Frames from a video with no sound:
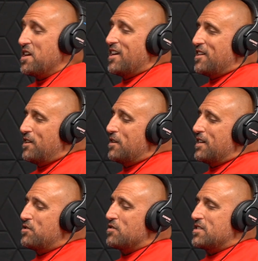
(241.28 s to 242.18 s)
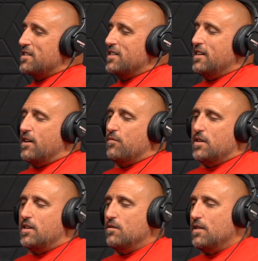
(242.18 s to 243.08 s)
Interestingly enough, we
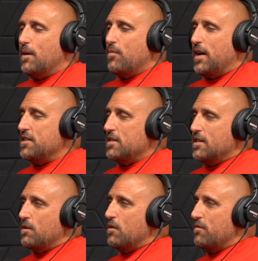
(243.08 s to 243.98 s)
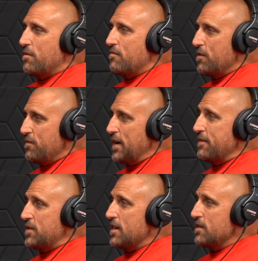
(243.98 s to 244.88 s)
can do that project in anywhere from 3 to 5
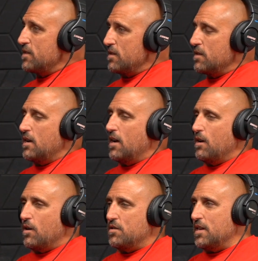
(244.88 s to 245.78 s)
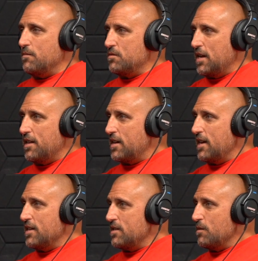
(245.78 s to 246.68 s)
days. Okay. Our team's
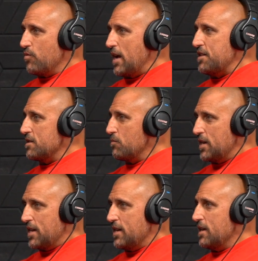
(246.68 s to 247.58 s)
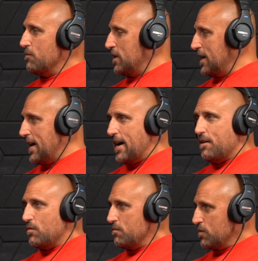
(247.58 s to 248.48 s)
dedicated to the project. We get it in, we get out,
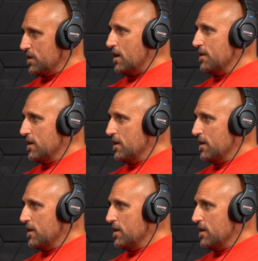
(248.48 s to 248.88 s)
we're done.